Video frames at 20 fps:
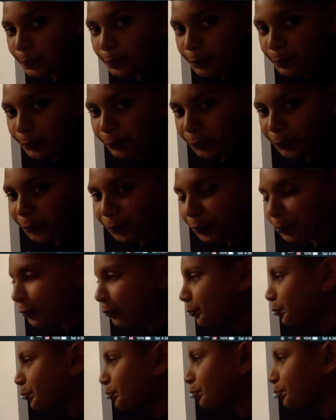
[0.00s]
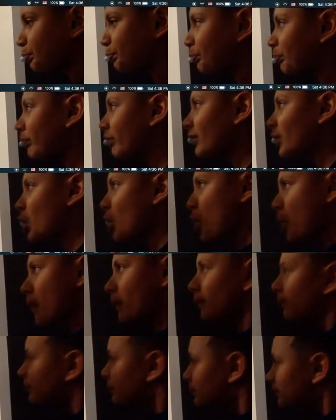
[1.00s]
we need to make it shake. We need to make it
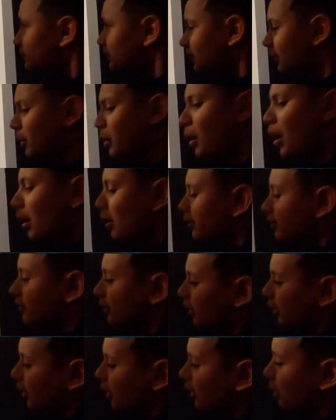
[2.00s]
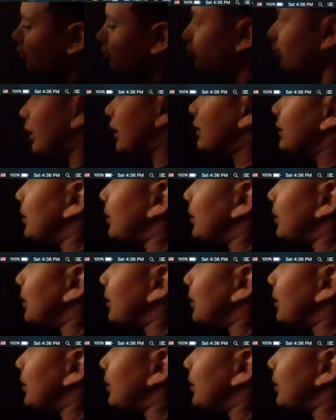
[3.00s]
shake. Shake the